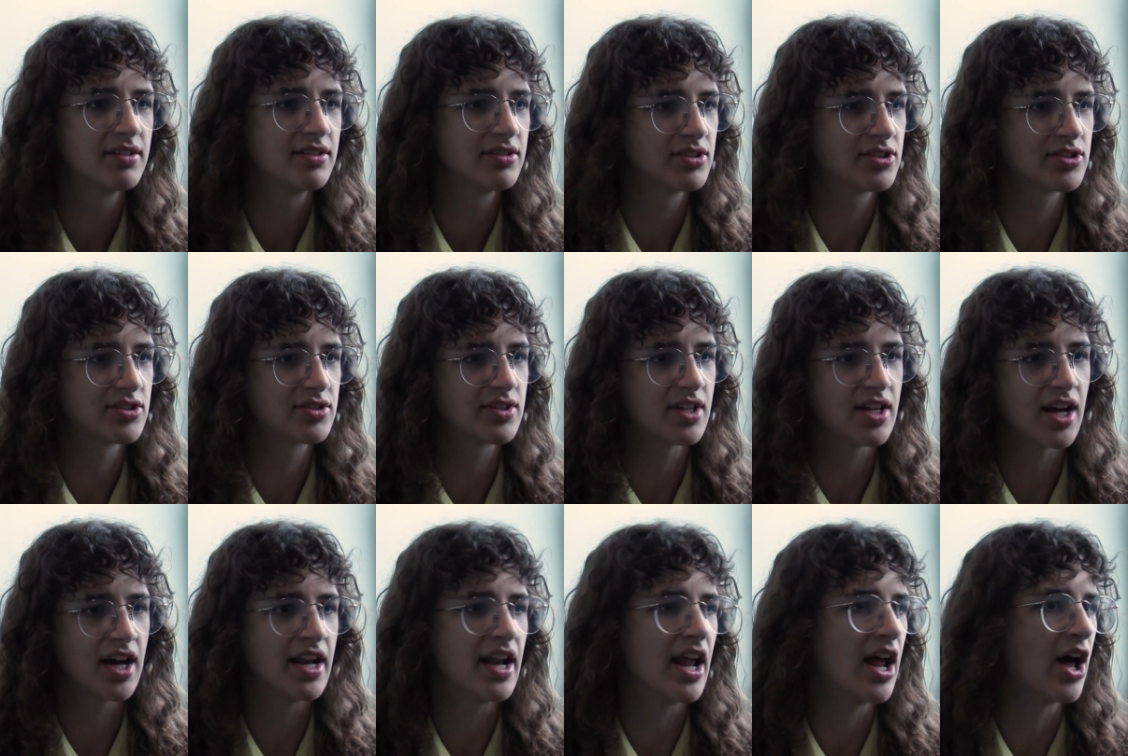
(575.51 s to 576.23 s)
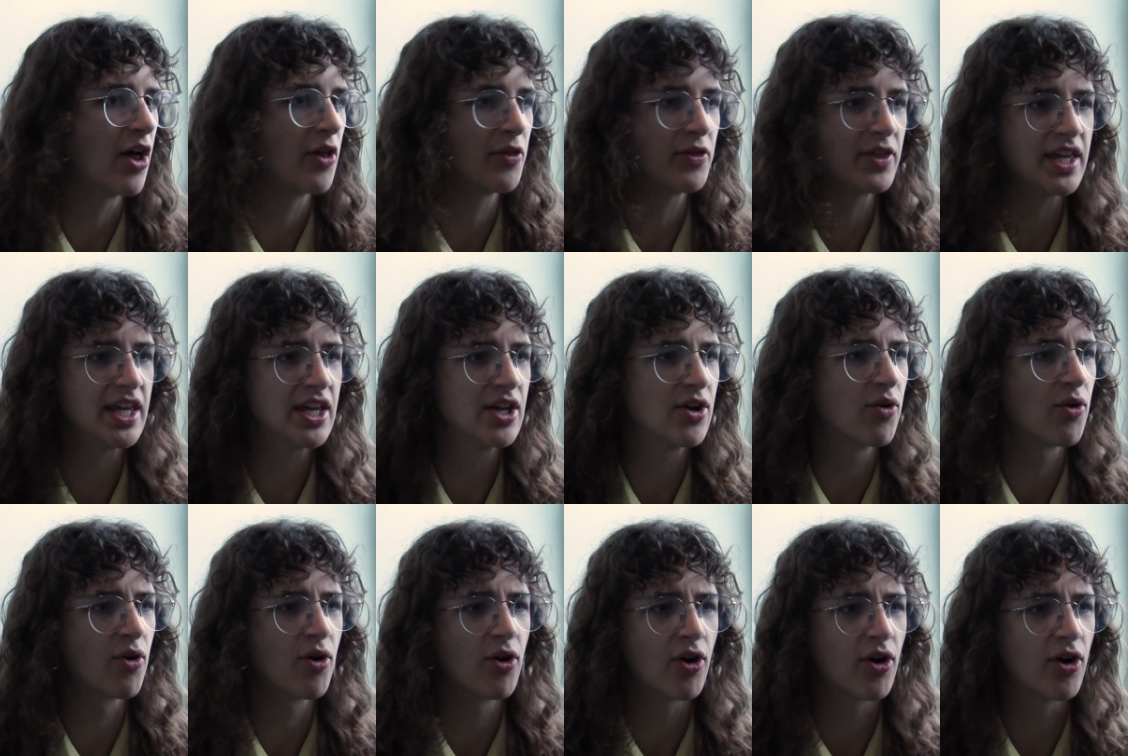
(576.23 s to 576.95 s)
just unhealthy
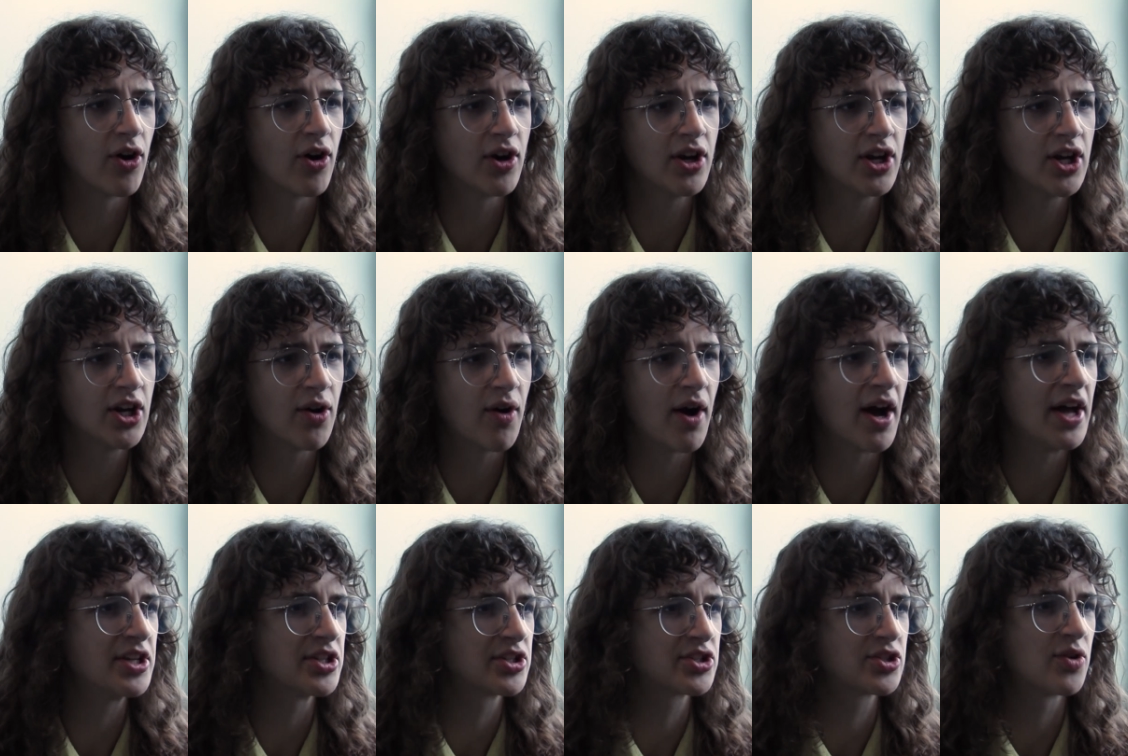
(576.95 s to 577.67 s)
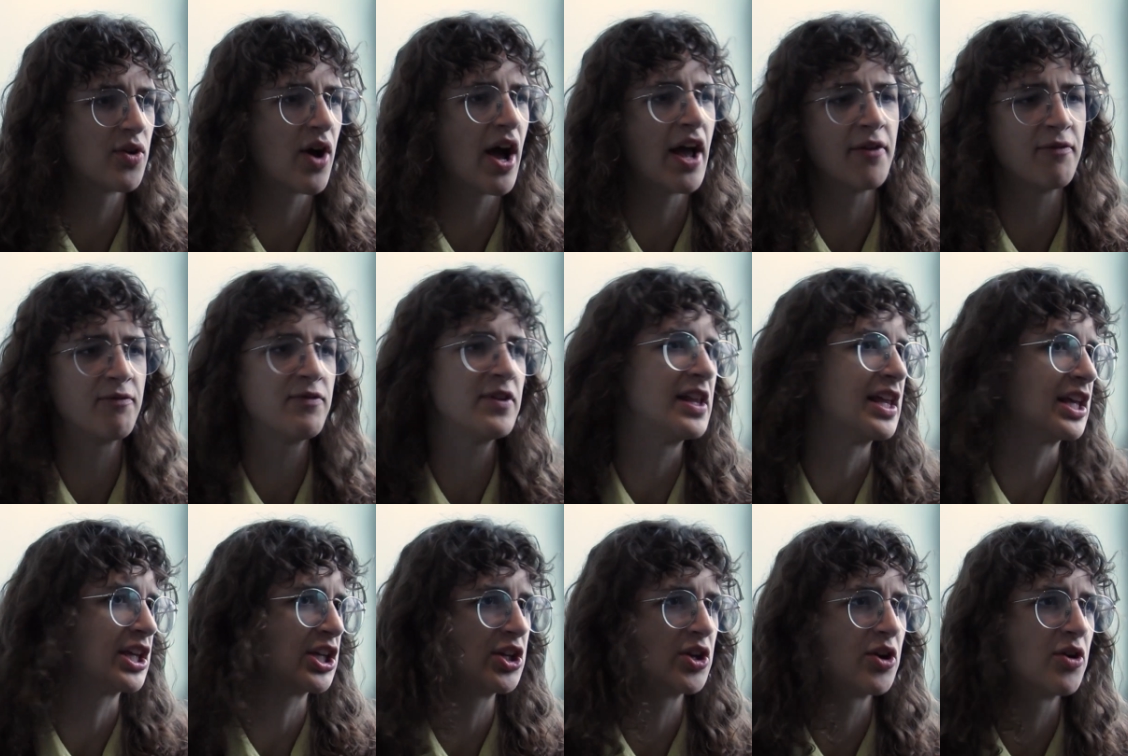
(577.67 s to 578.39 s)
or you know I just don't I feel
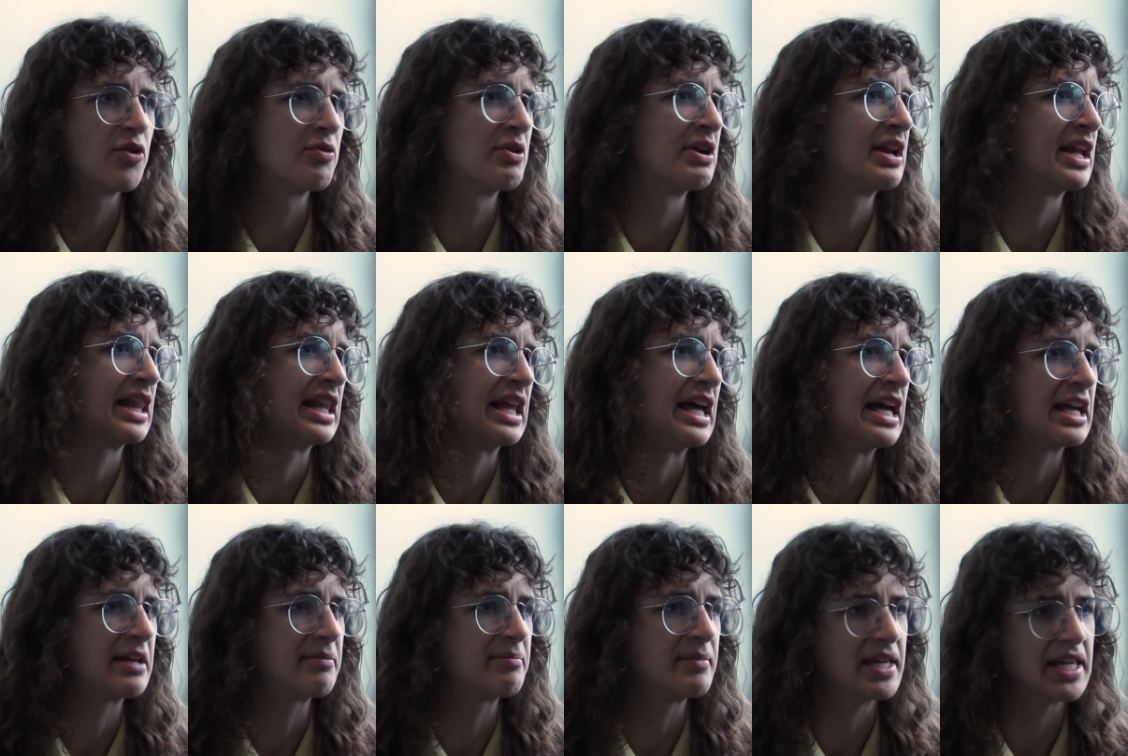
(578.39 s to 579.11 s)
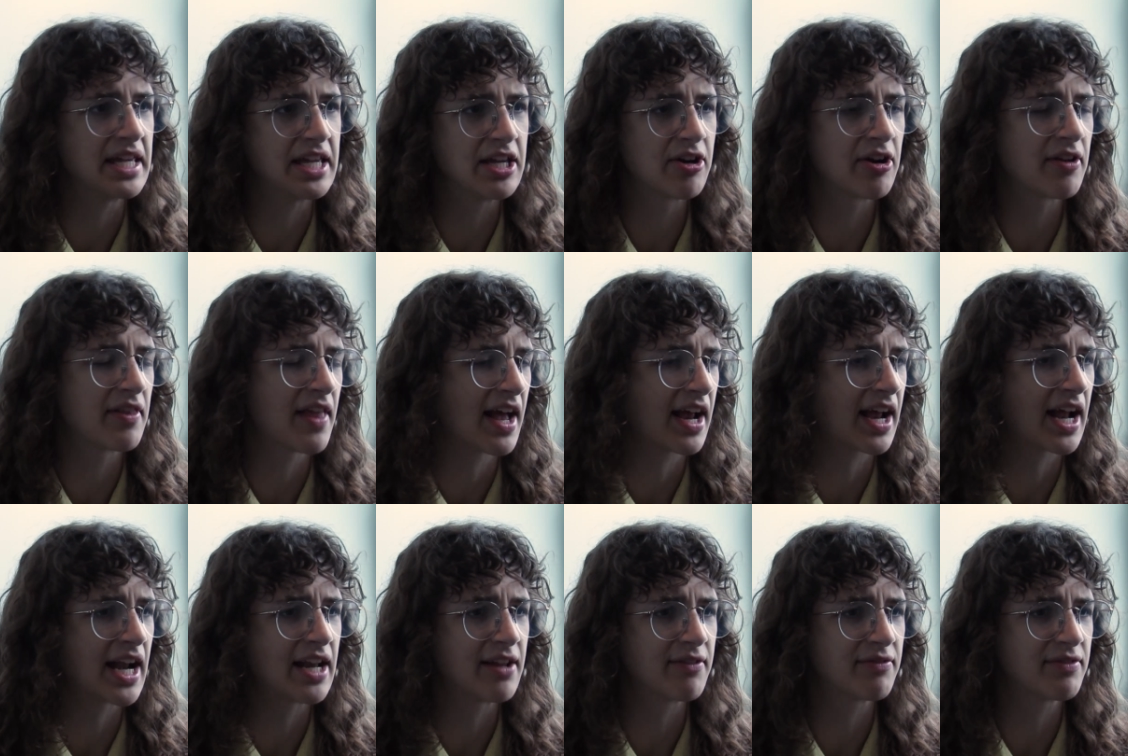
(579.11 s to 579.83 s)
like you don't really like me or
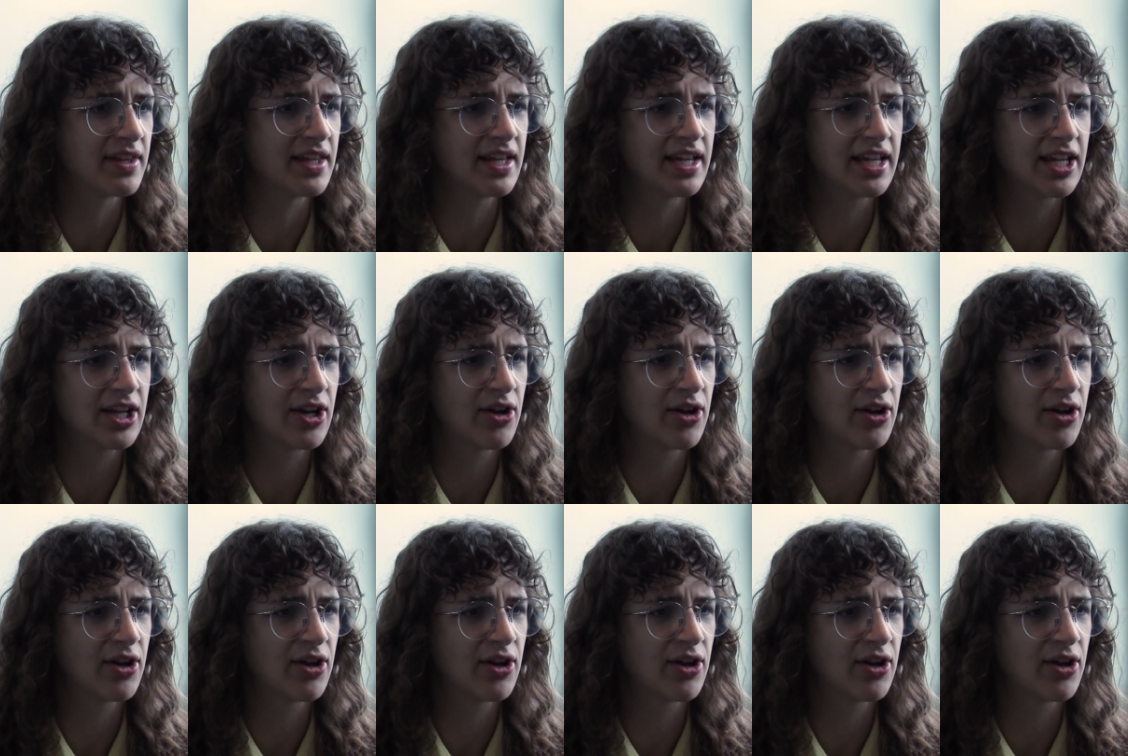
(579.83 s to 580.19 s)
that kind of thing.